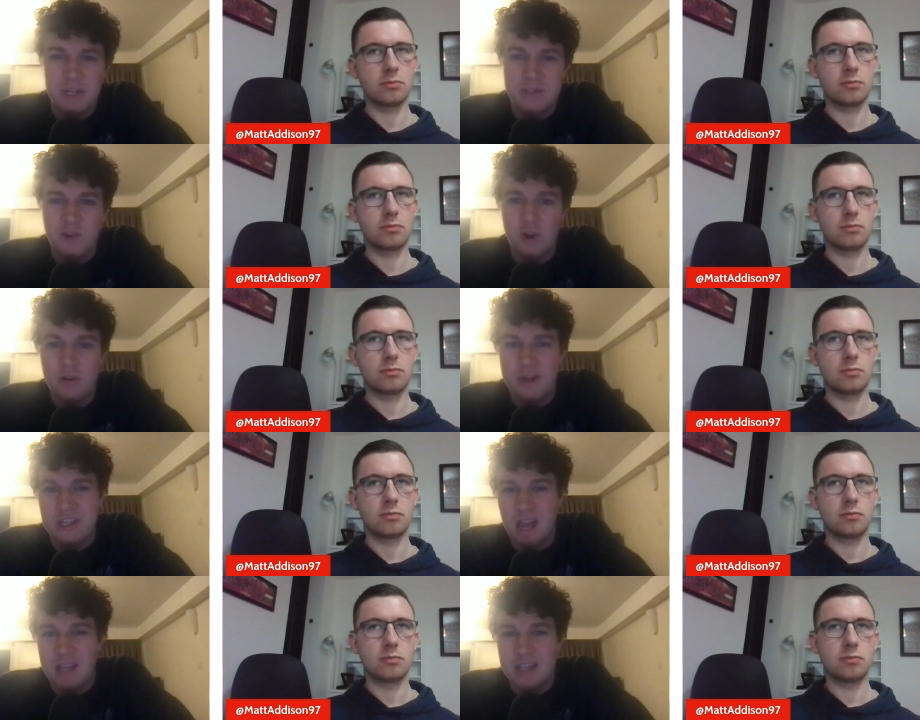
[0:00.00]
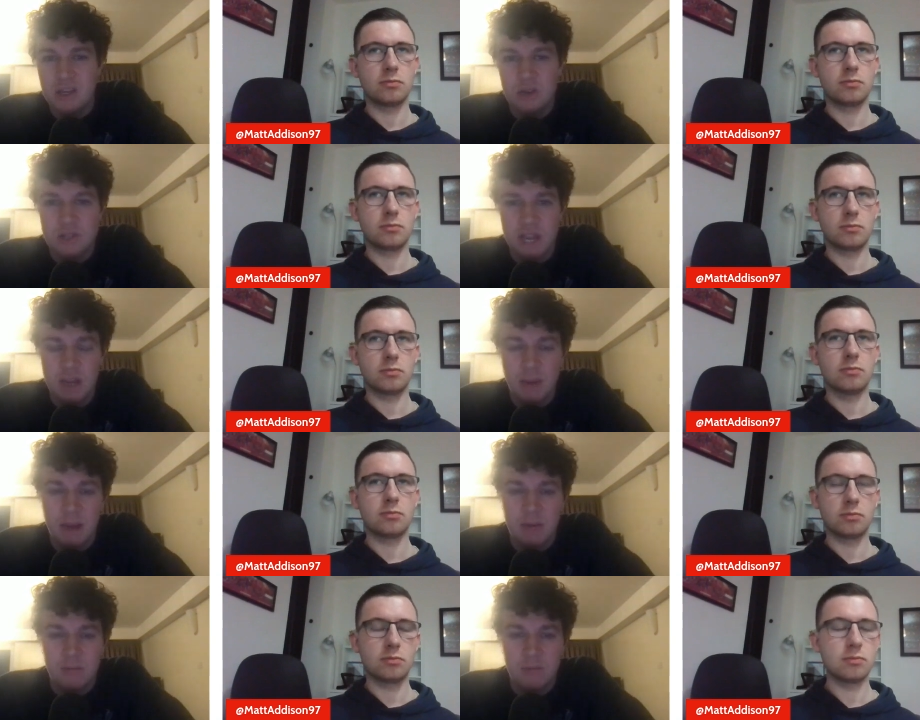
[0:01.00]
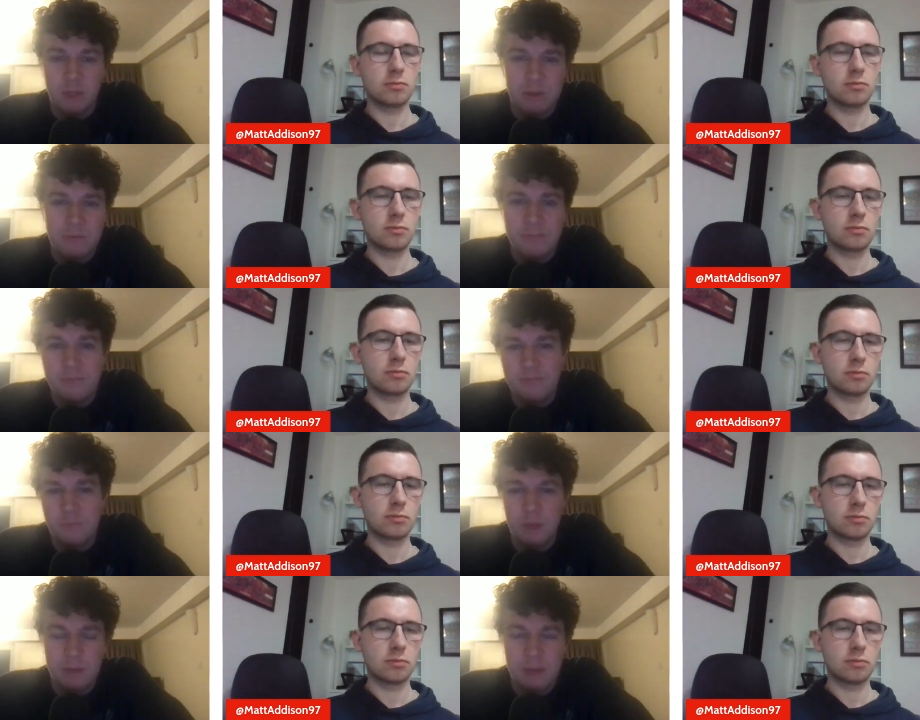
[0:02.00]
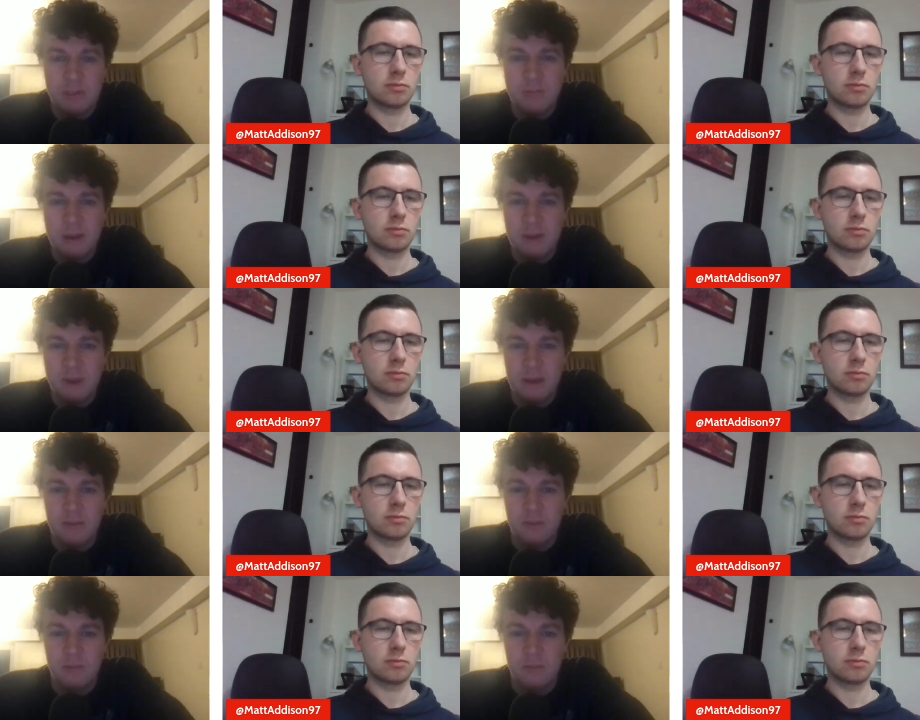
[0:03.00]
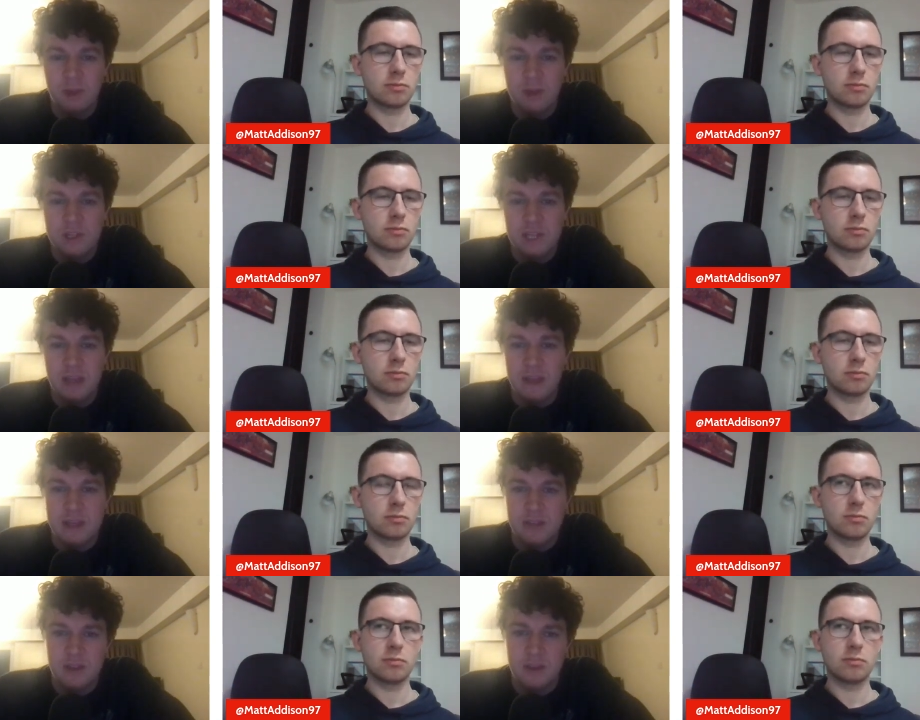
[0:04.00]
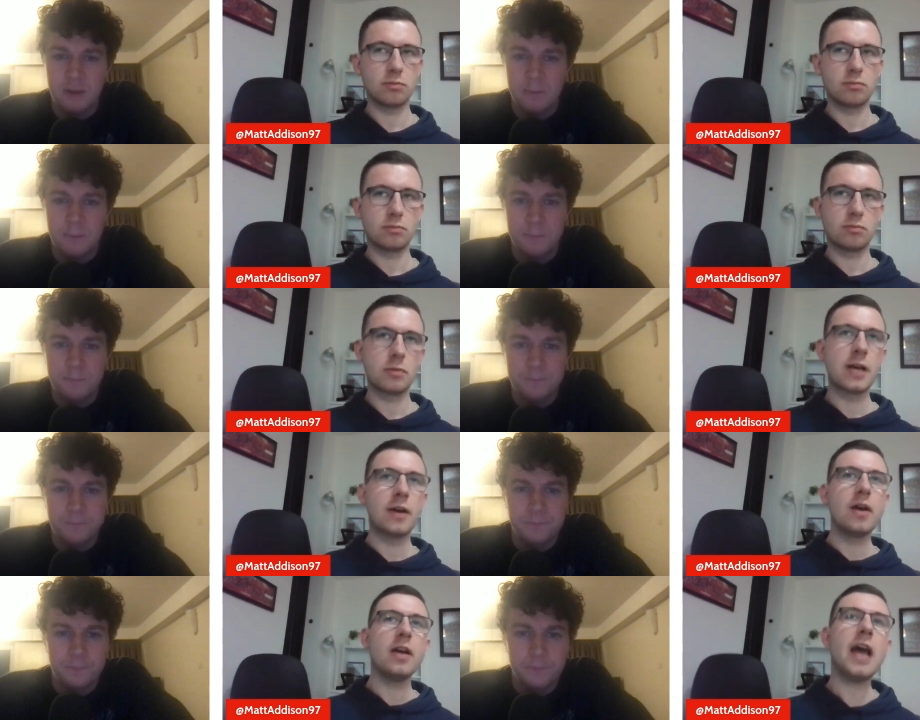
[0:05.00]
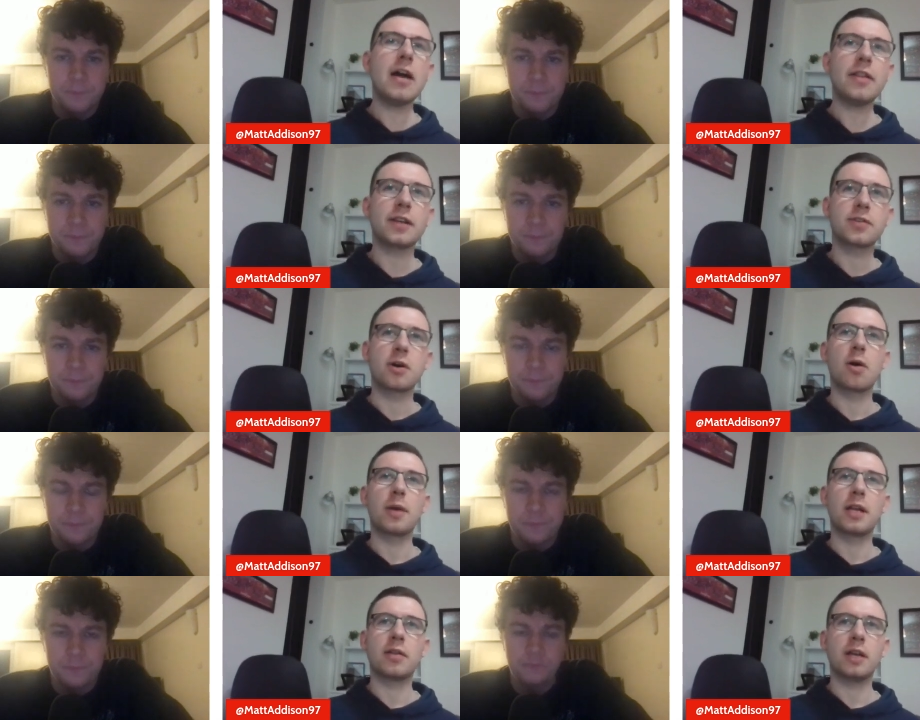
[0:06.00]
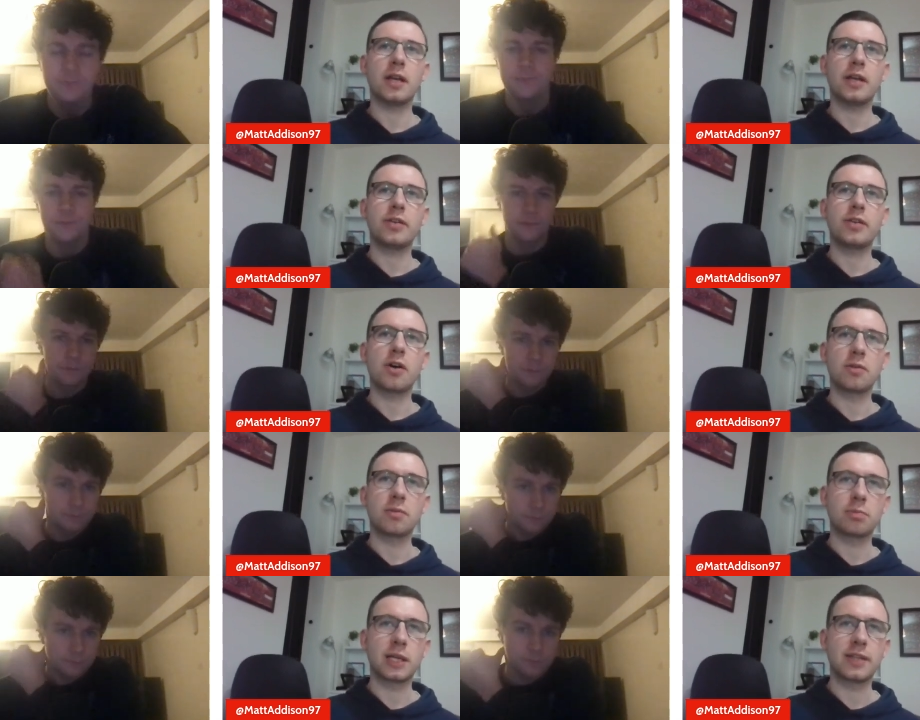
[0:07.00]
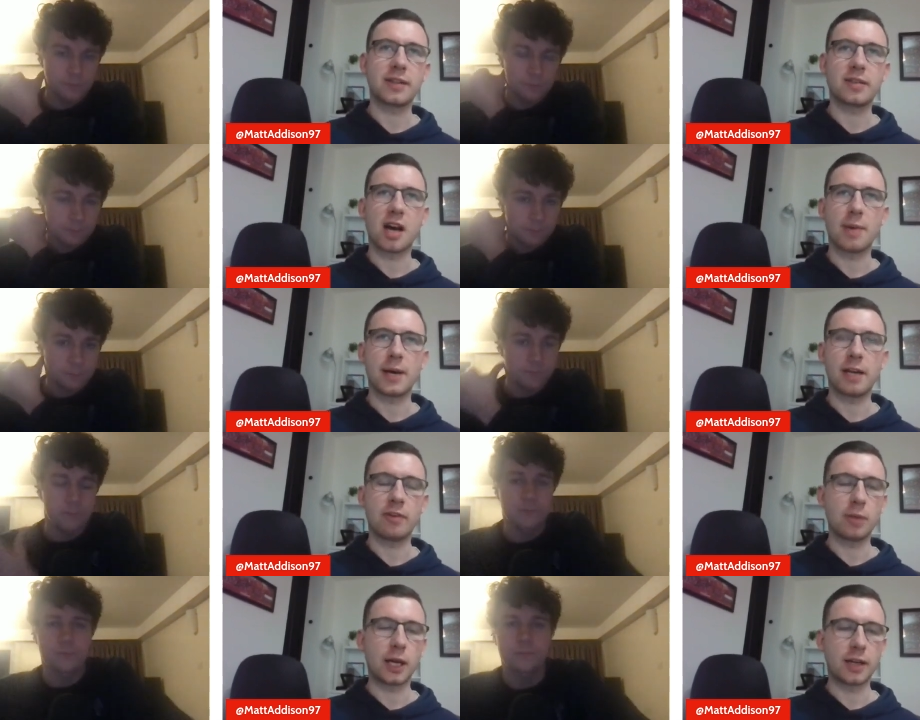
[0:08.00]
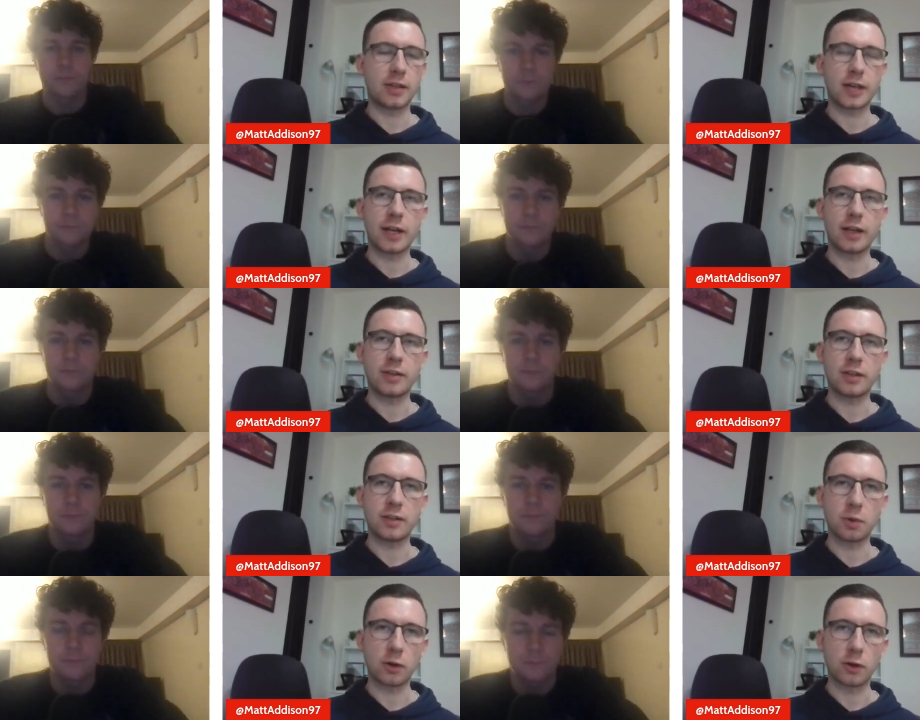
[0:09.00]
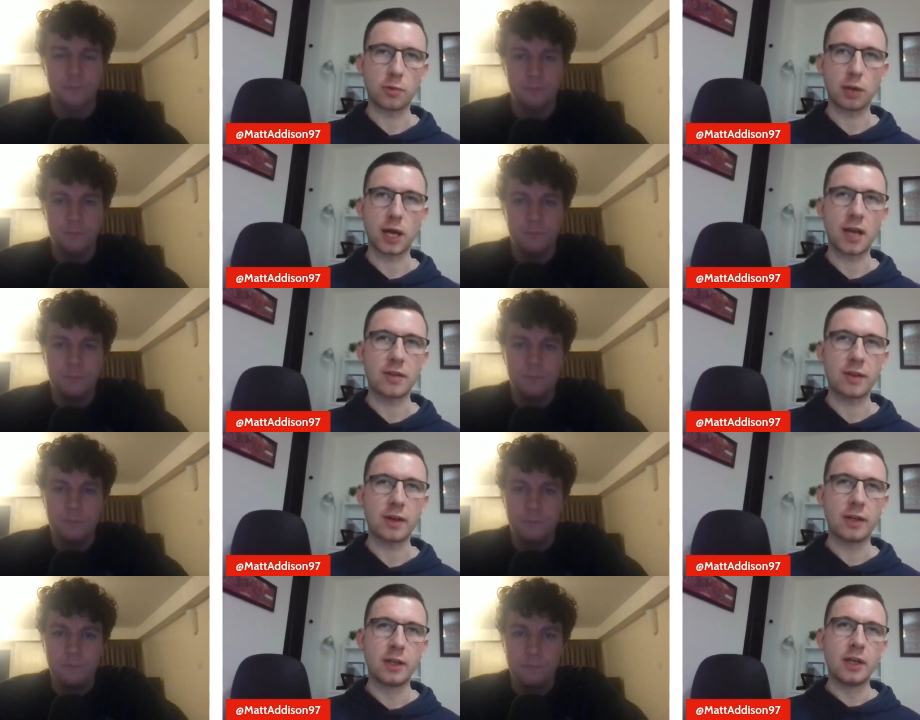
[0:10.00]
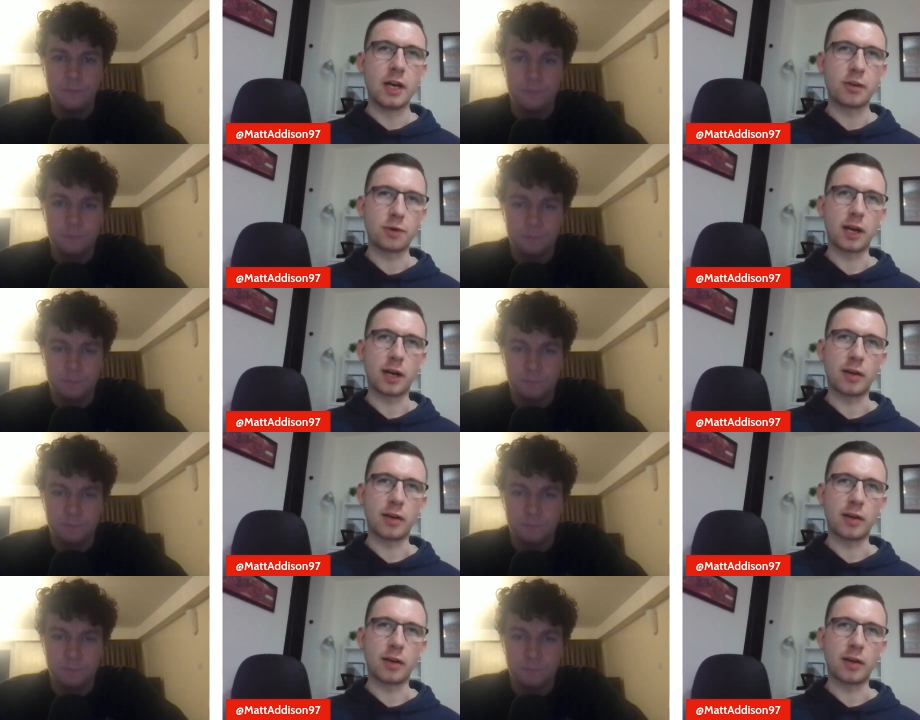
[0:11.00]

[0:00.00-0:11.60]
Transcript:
Speaker 1: for him as a, as a young centre back coming? Will he be able to bounce back from losses like that? Do you think?
Speaker 2: Yeah, I think so. I mean, he, has got plenty of time ahead of him. Like I said, he's he's one of those players that has really